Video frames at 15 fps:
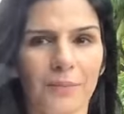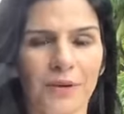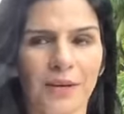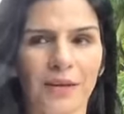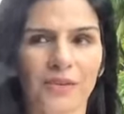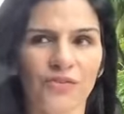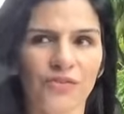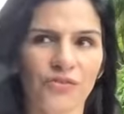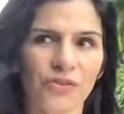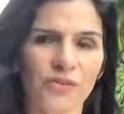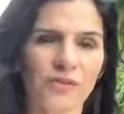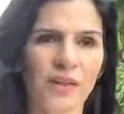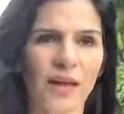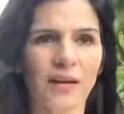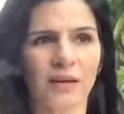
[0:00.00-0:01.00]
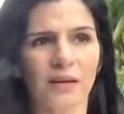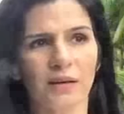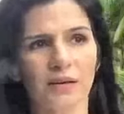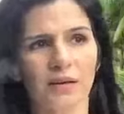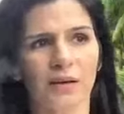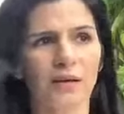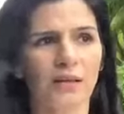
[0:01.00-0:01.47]
but it's just that
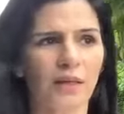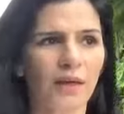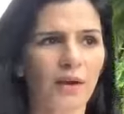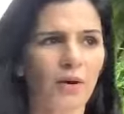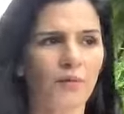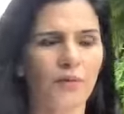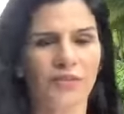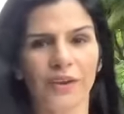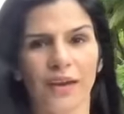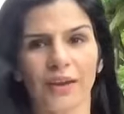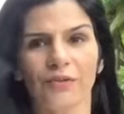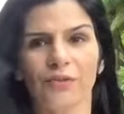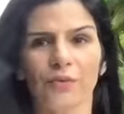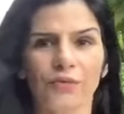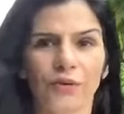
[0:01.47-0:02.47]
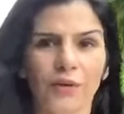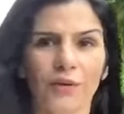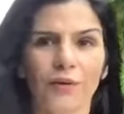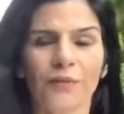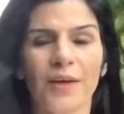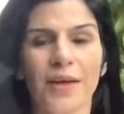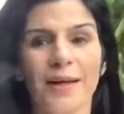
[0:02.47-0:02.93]
uh, a thing of a challenge of sort
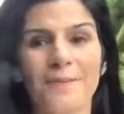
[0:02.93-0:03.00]
of